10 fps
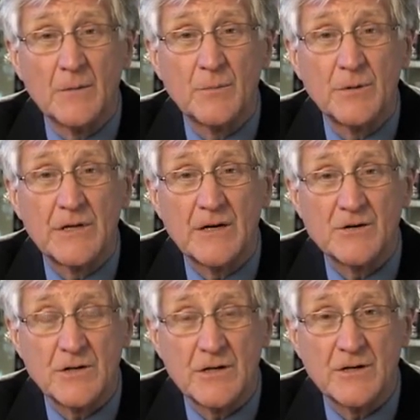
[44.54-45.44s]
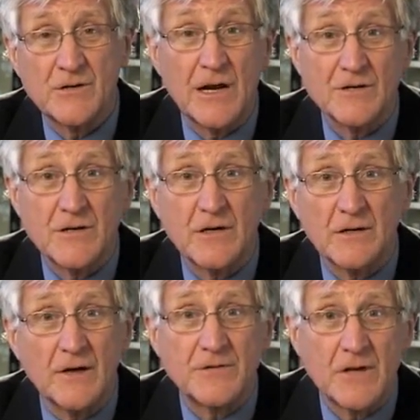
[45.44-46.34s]
potentially changing
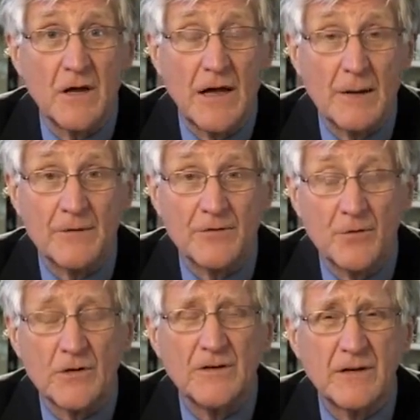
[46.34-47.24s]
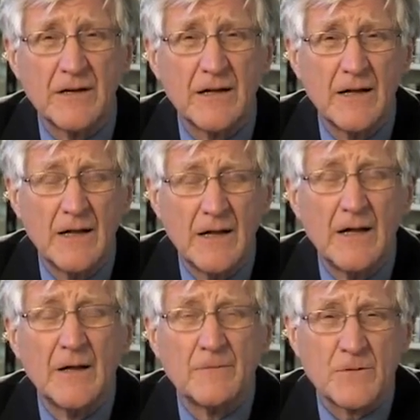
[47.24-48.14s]
lifestyle habits or leaving.
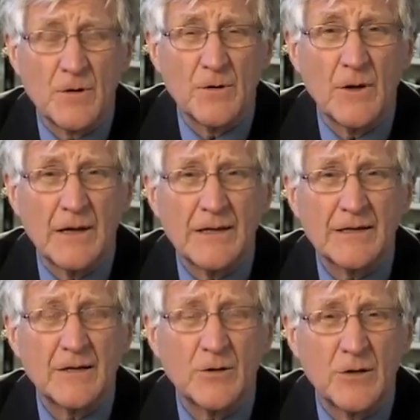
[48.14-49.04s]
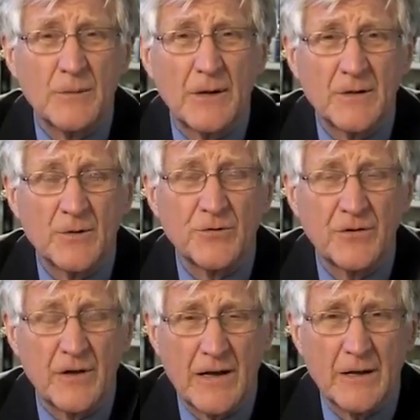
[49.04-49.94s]
So I'd like to talk about those
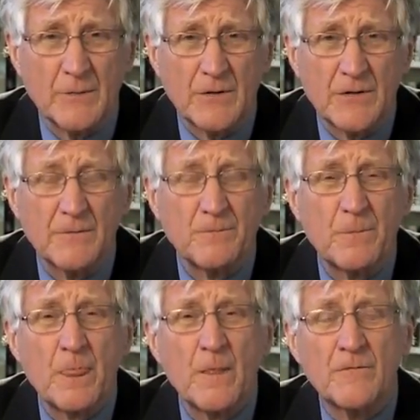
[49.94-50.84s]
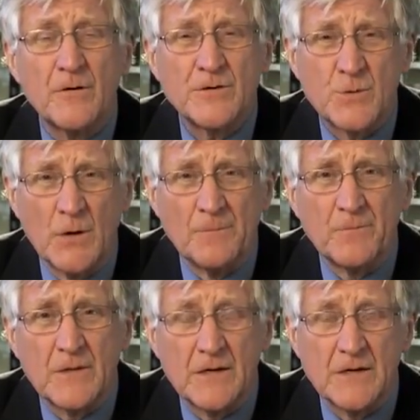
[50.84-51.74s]
today. But the first
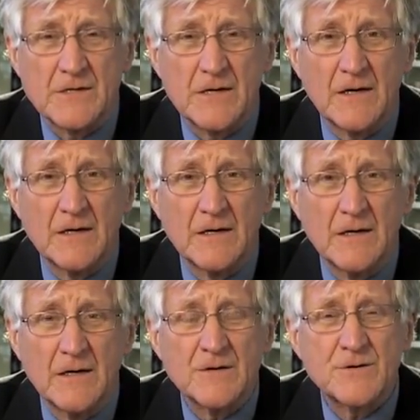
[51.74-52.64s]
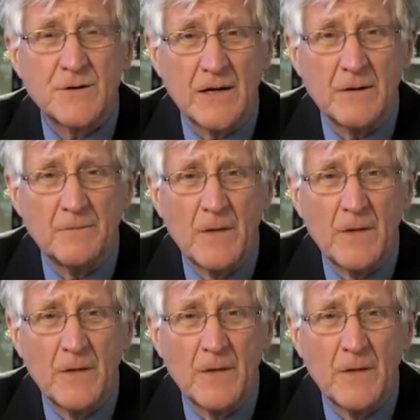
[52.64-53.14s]
one is yesterday,